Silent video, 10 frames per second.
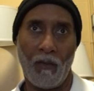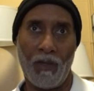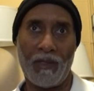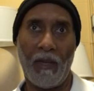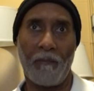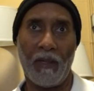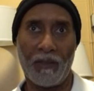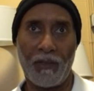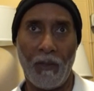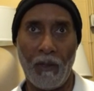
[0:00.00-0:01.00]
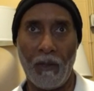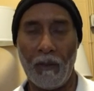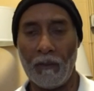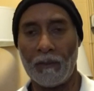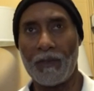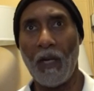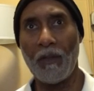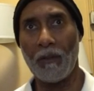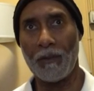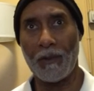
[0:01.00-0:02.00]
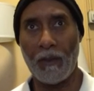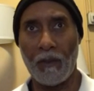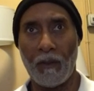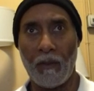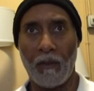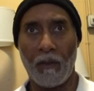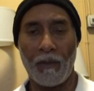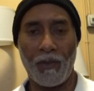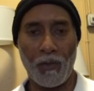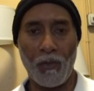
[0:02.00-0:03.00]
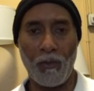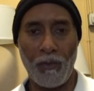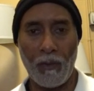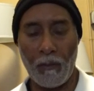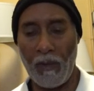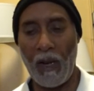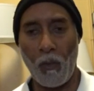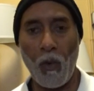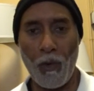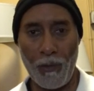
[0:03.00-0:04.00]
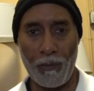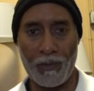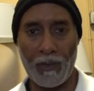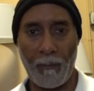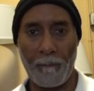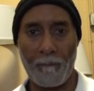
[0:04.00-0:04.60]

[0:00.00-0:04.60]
which had been tunneled through by worms,